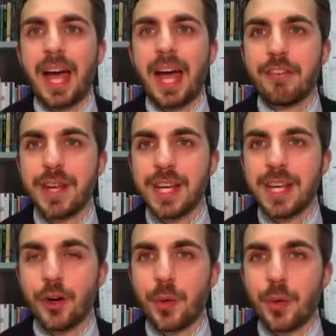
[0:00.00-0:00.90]
I
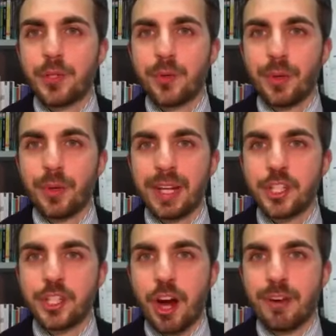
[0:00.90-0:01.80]
really hope you will
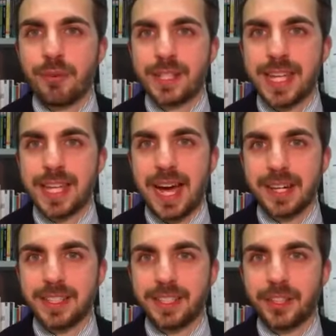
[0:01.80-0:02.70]
enjoy reading the
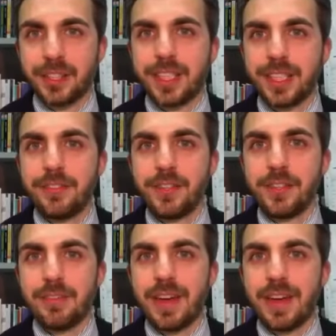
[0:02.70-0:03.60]
article. If
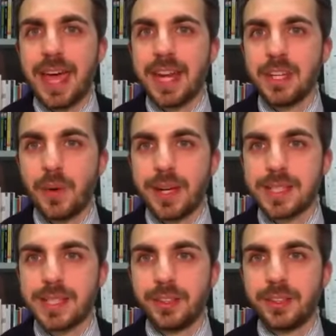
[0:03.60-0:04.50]
you have any
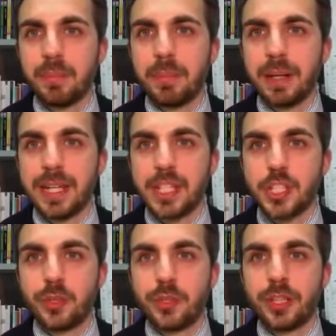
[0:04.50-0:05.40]
question,
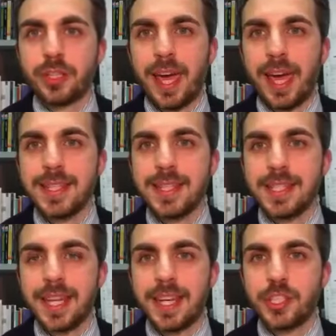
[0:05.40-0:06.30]
please do not
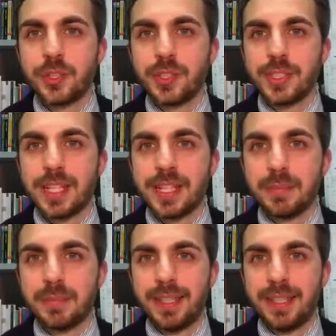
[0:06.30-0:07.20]
hesitate to
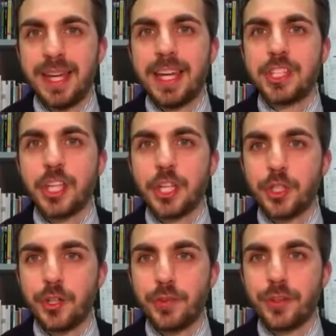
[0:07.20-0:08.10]
contact me.
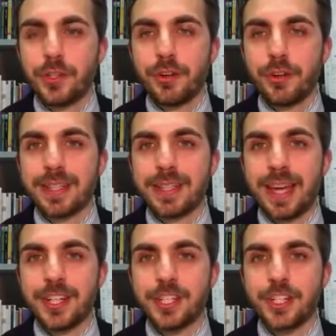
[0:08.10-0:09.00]
Thank you for your
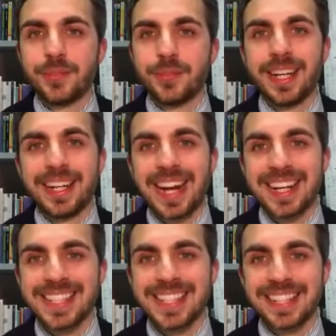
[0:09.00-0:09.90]
attention.
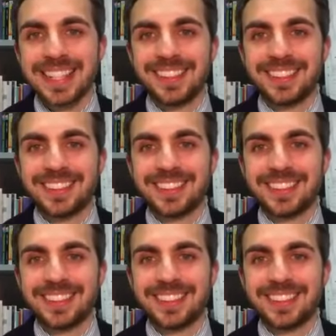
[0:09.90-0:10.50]
Grazie.